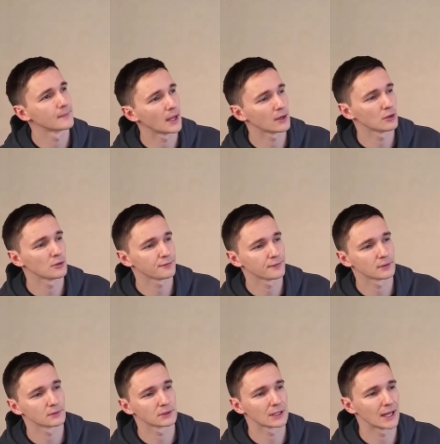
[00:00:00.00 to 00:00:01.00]
I don't know if uh,
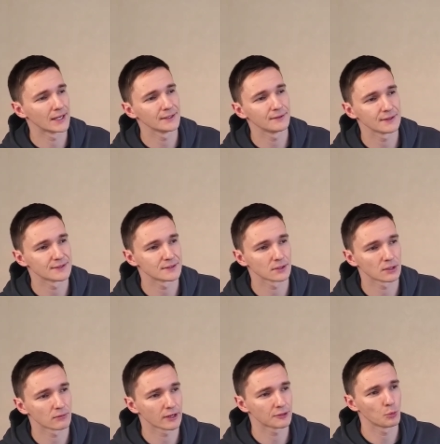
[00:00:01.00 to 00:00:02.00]
light is the
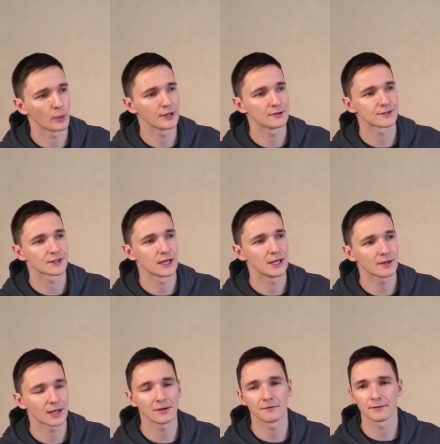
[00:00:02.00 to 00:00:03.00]
correct way to say it. it.
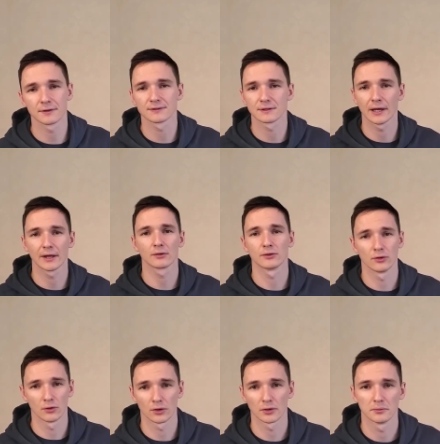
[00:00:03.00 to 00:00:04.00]
kind of feels light on
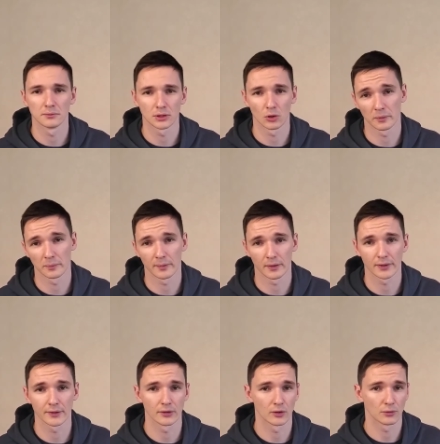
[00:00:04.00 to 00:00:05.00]
your lower
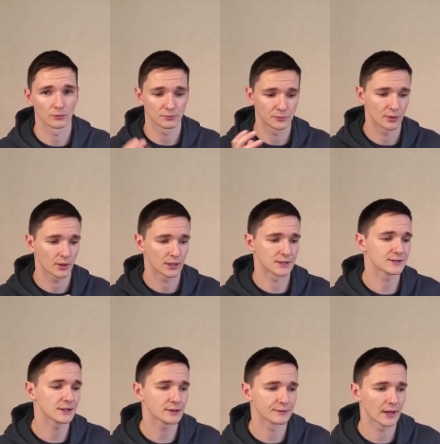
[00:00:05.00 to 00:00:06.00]
part, you know, you're kind of
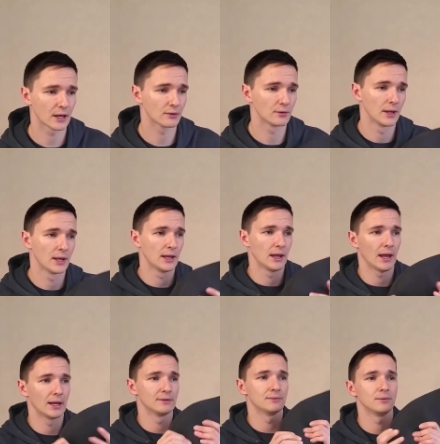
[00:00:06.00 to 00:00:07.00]
sitting down
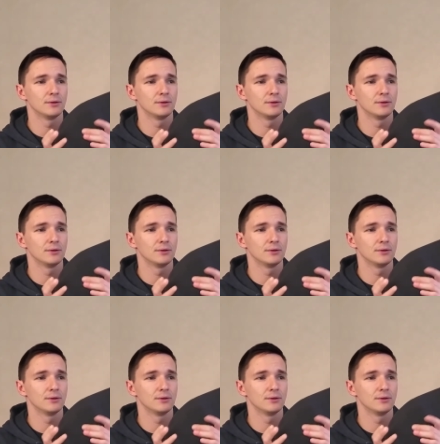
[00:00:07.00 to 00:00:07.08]
and